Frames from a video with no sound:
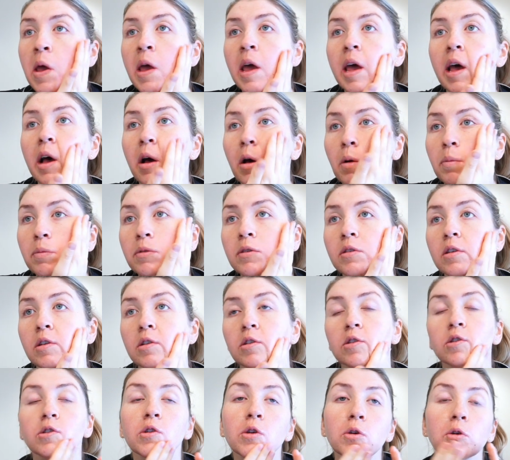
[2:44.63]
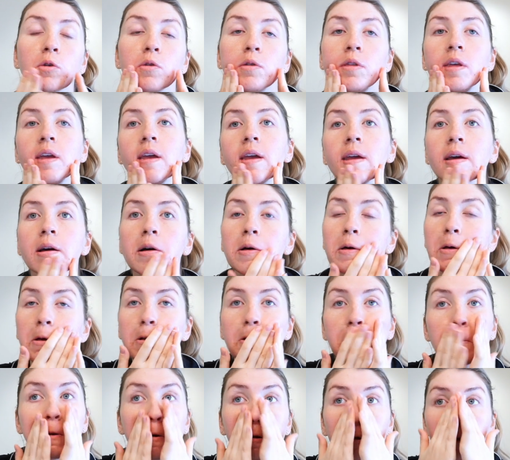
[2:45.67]
It helps to soothe, heal,
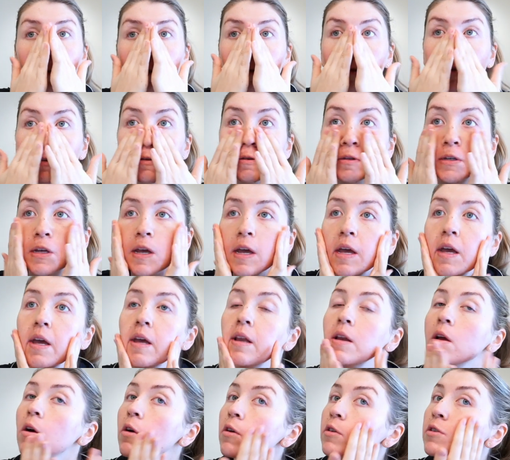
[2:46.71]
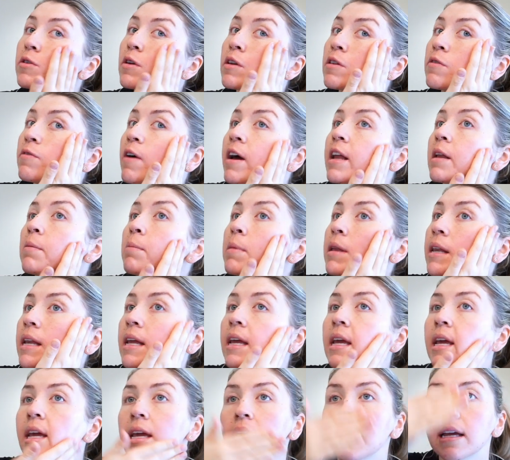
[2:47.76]
and nourish the skin. It also has
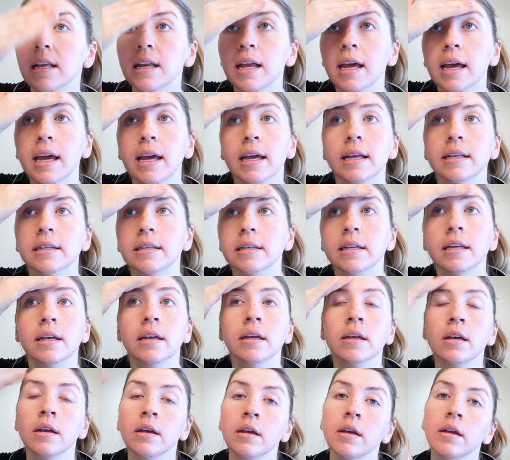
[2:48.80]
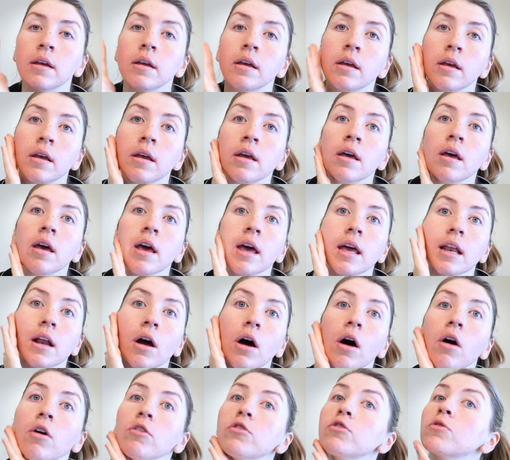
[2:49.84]
vitamin E in it. And it
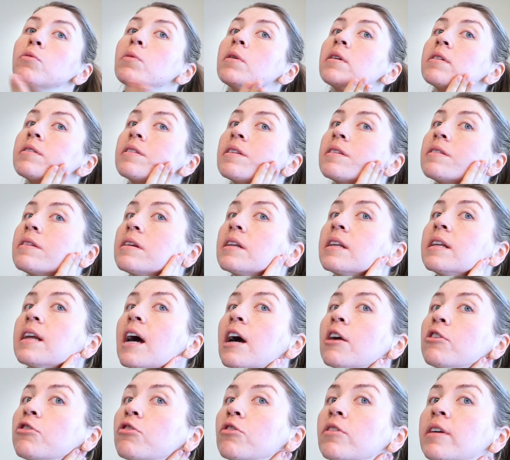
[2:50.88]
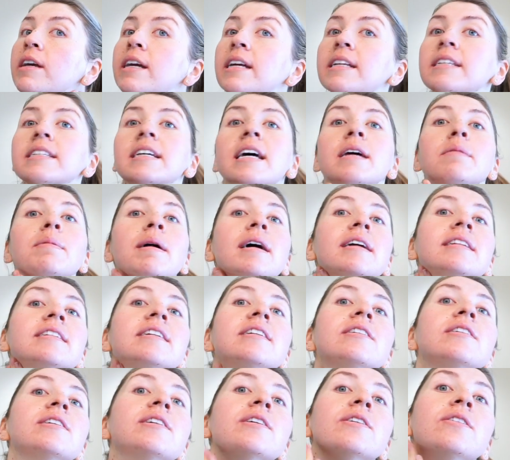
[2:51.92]
also works as a natural
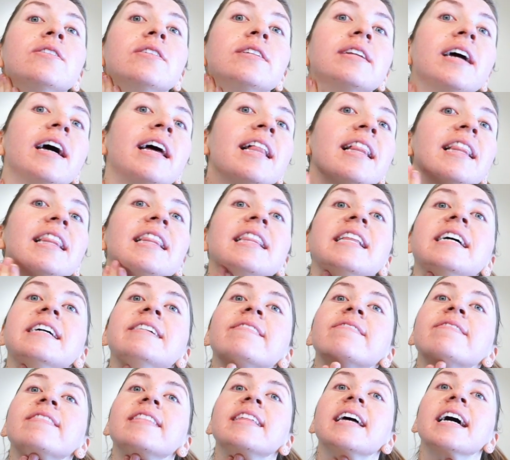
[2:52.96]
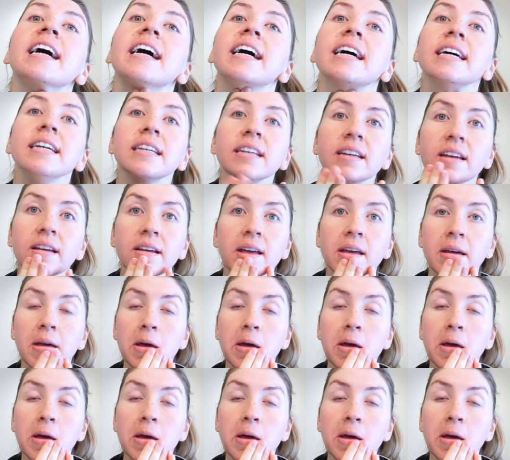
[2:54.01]
antibacterial, and I love that.